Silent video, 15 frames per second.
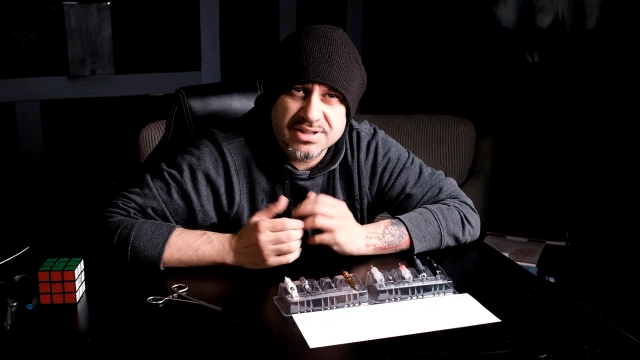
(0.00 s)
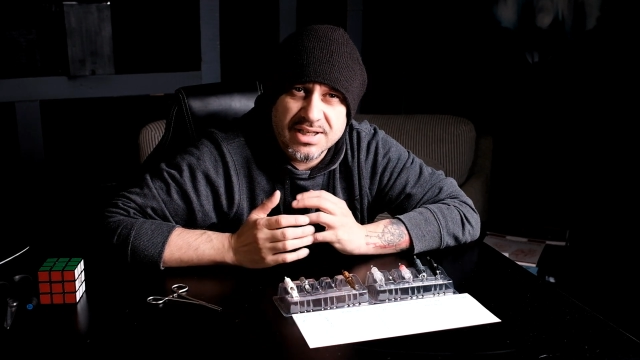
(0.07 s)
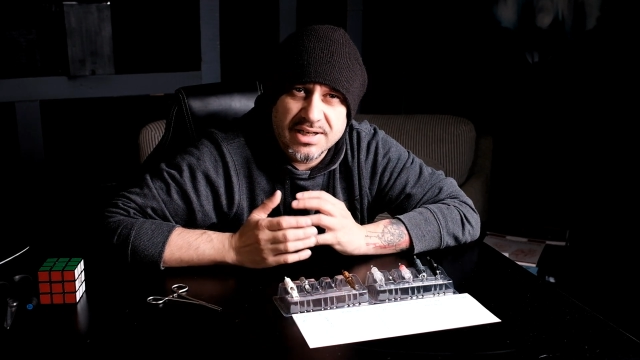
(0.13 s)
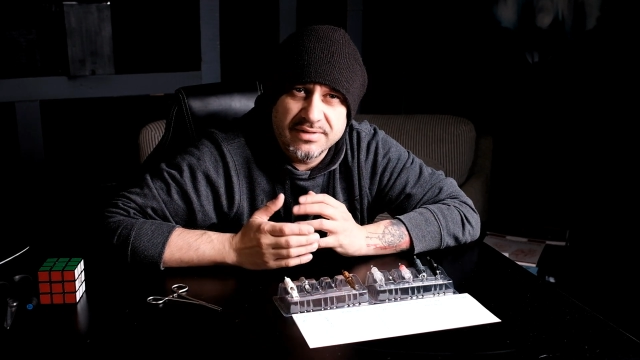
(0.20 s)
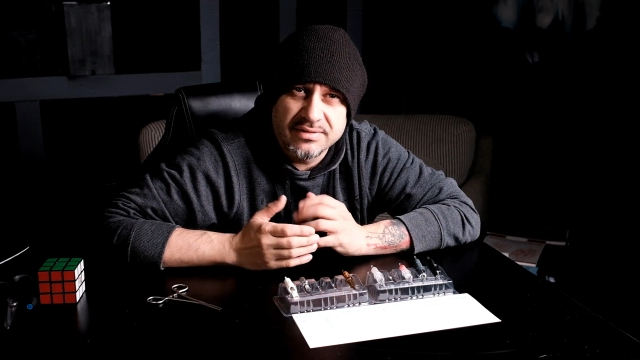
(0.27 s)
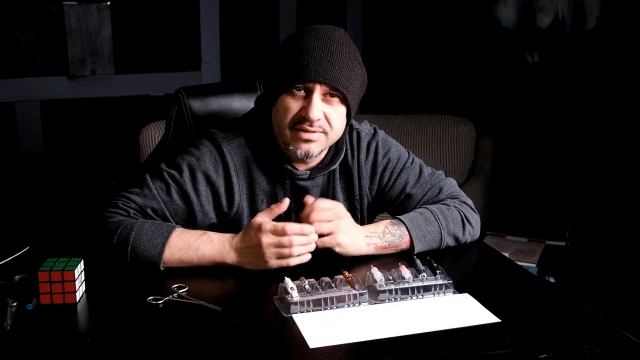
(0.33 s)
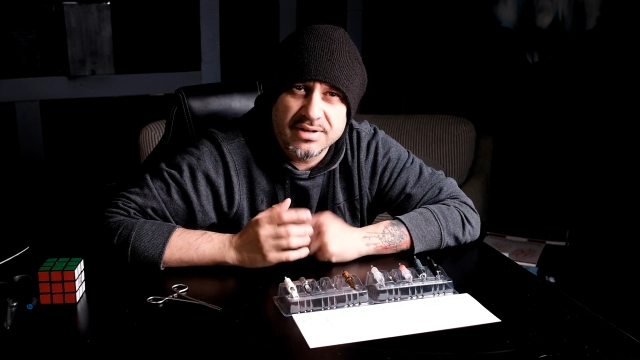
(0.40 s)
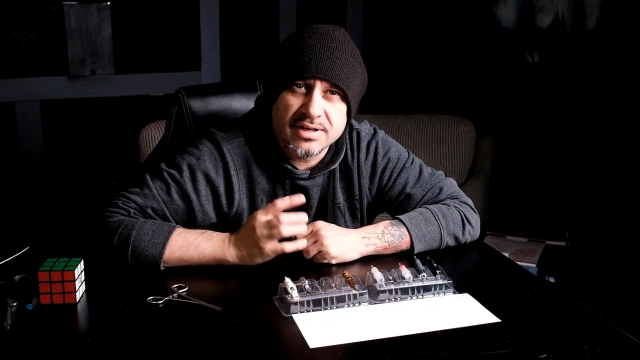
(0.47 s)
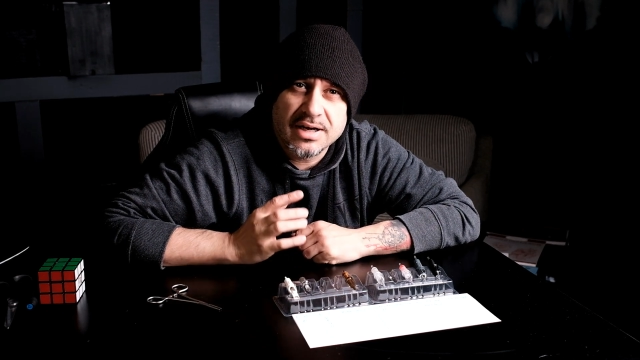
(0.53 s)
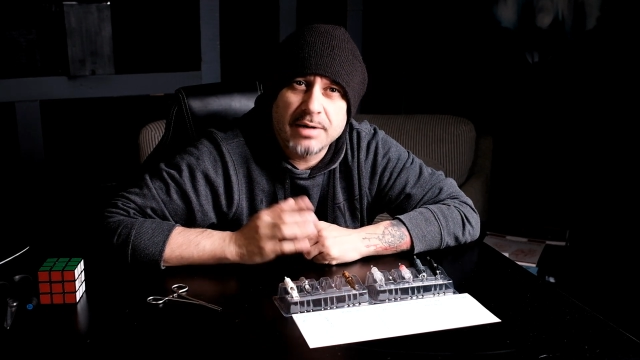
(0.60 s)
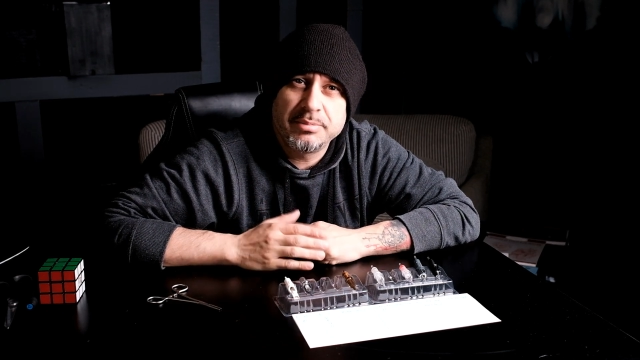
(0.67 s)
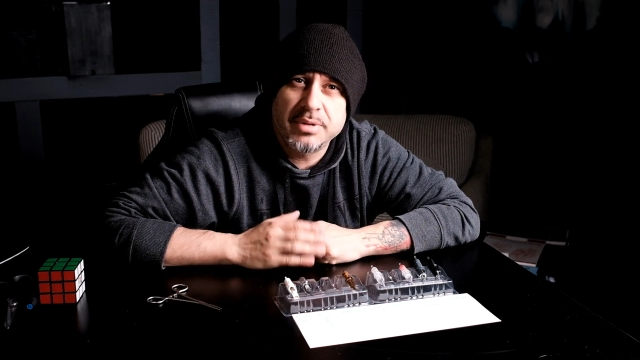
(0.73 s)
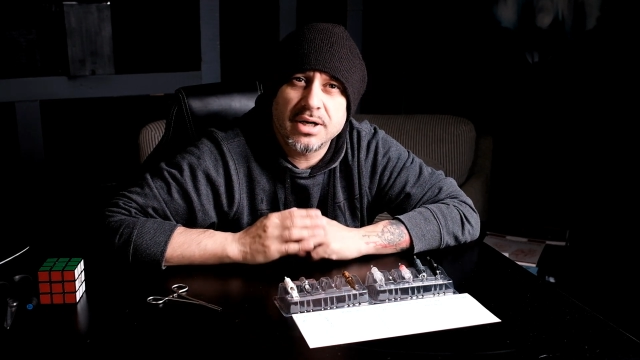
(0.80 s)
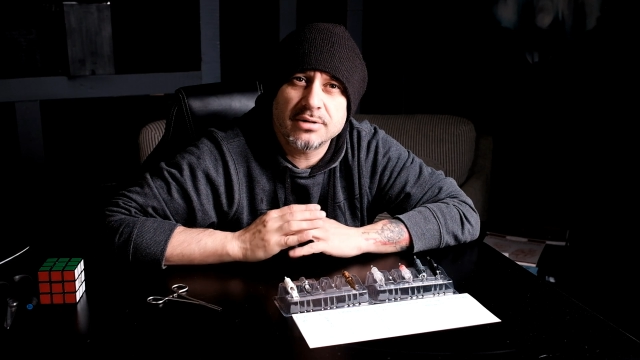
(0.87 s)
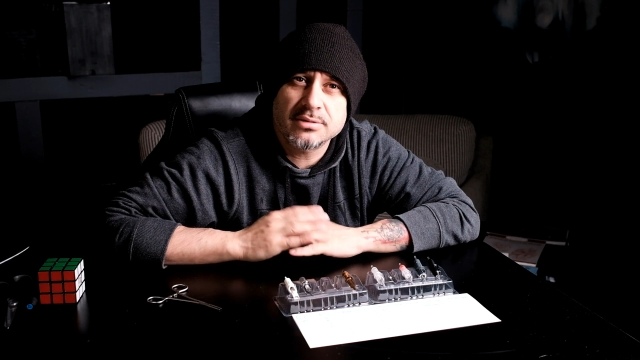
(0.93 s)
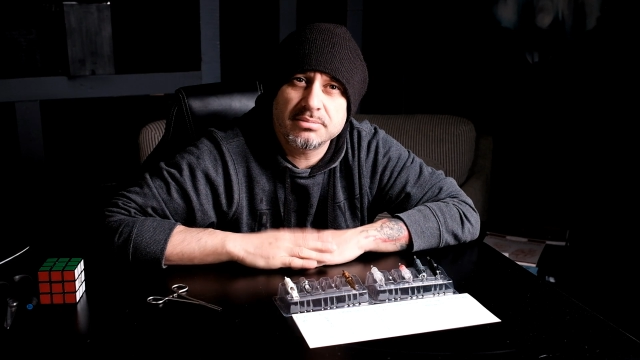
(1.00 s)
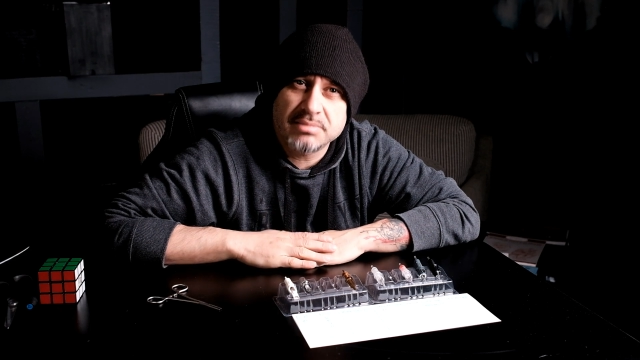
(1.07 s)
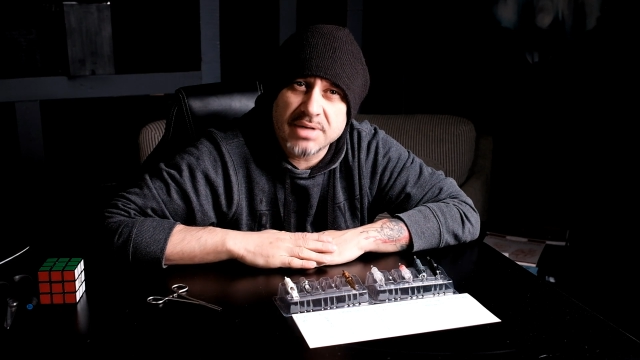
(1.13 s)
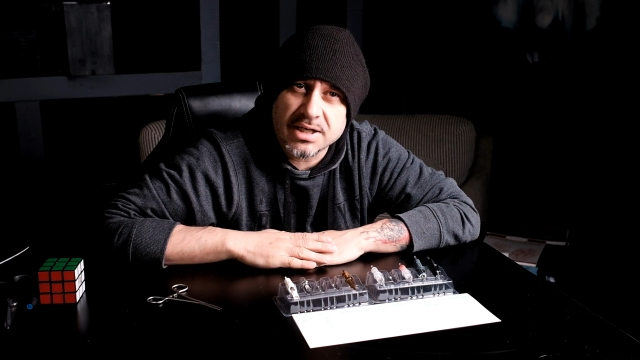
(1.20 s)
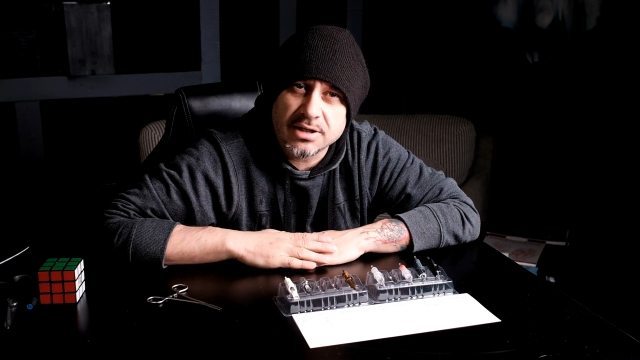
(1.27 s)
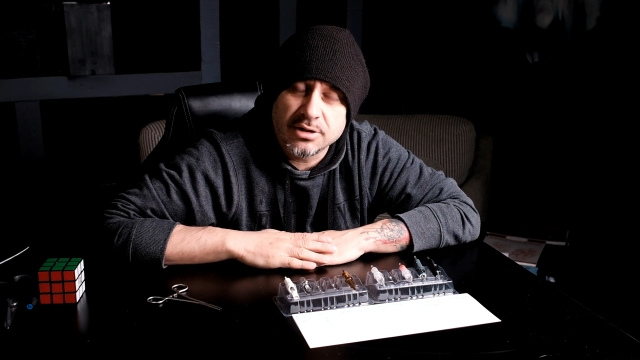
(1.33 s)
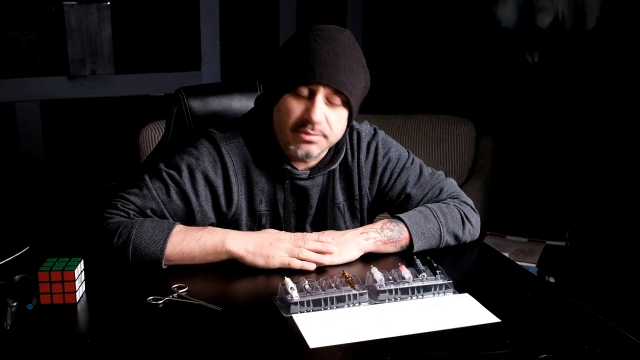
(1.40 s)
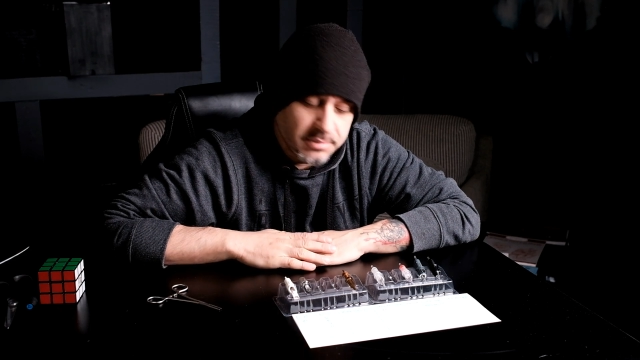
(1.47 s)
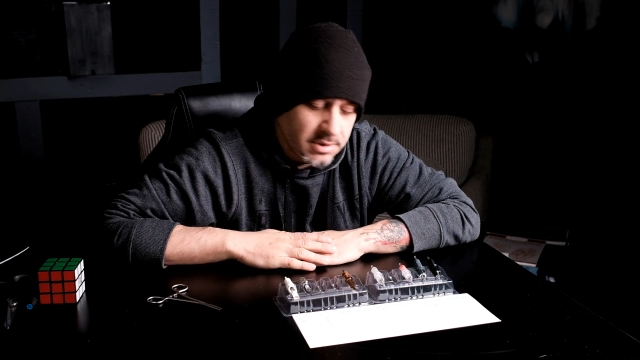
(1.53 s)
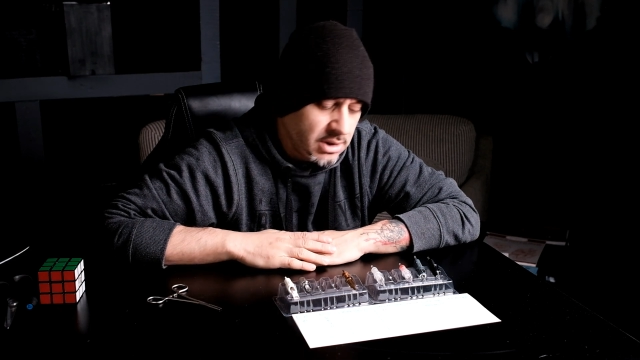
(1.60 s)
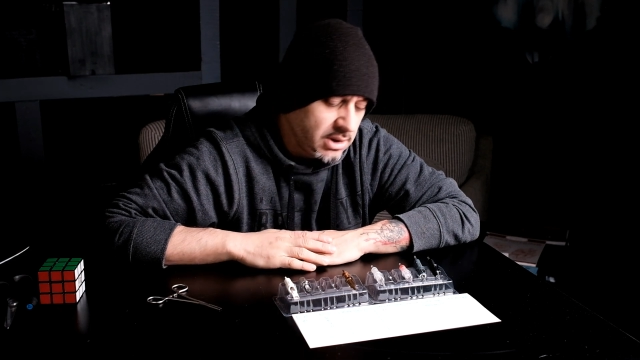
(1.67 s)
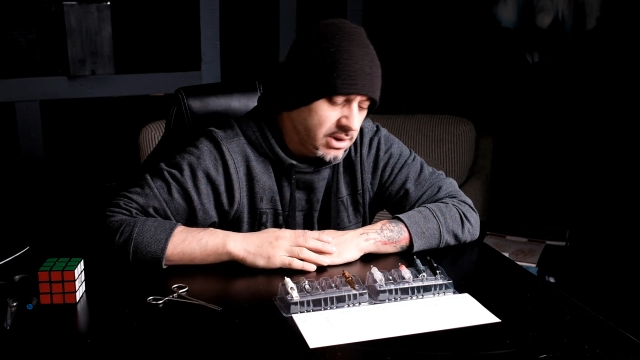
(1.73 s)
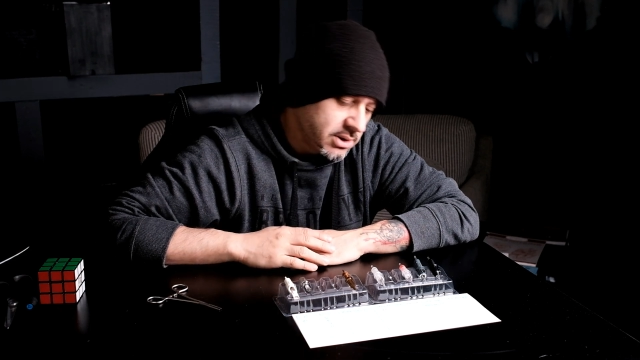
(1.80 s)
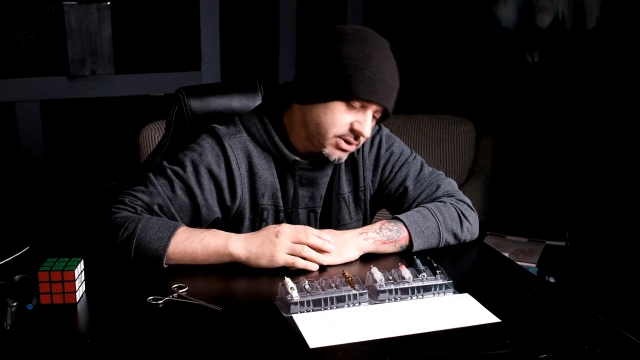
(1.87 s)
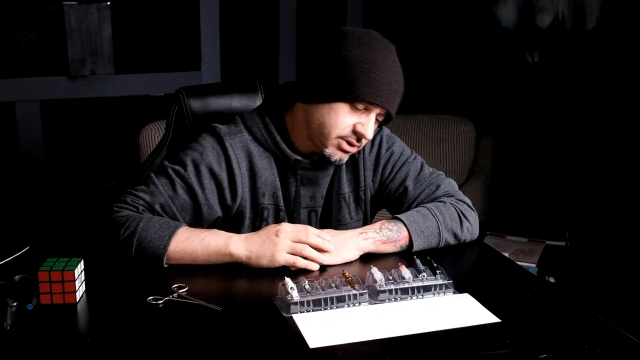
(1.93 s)
ever about Magnum.
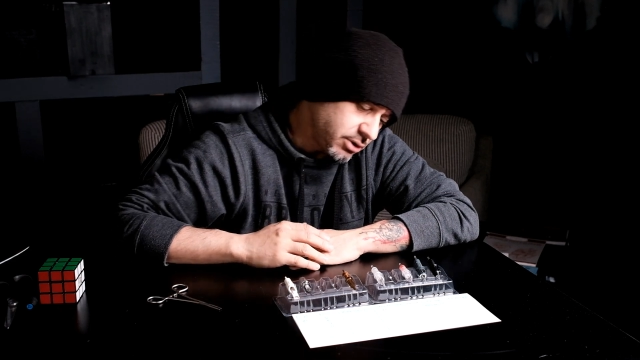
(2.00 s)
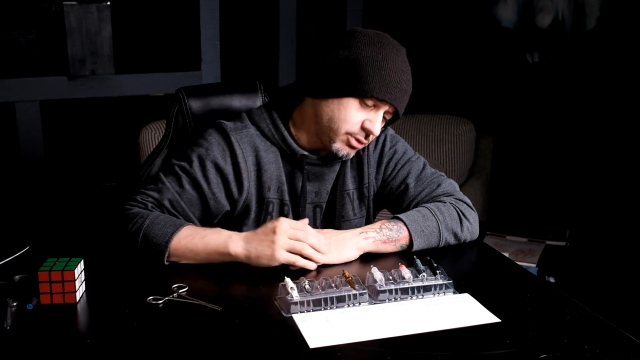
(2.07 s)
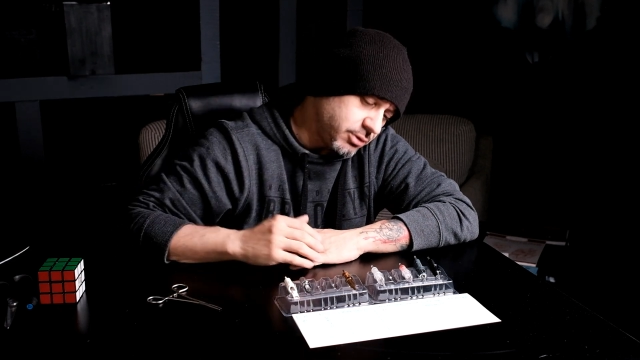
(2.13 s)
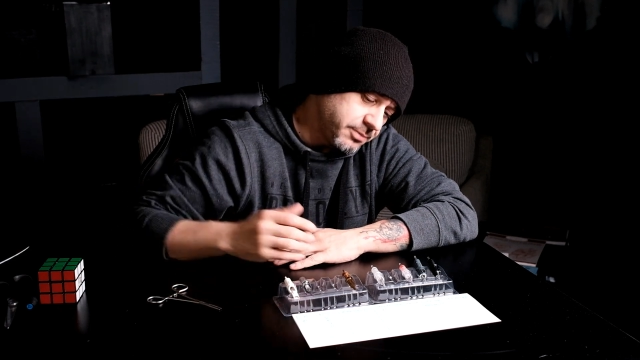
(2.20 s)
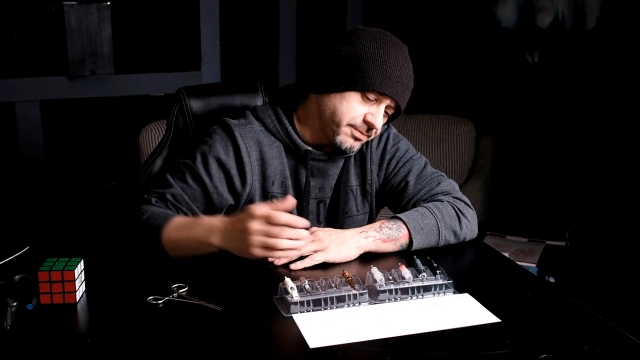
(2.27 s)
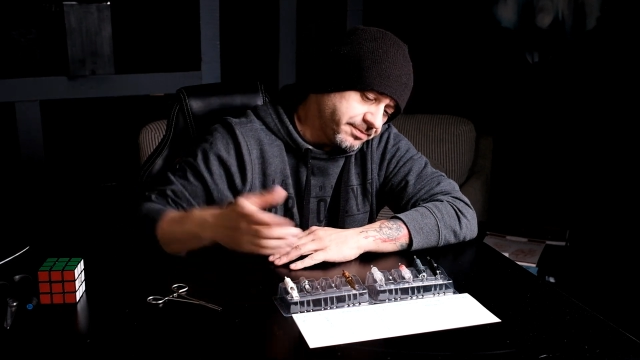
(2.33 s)
So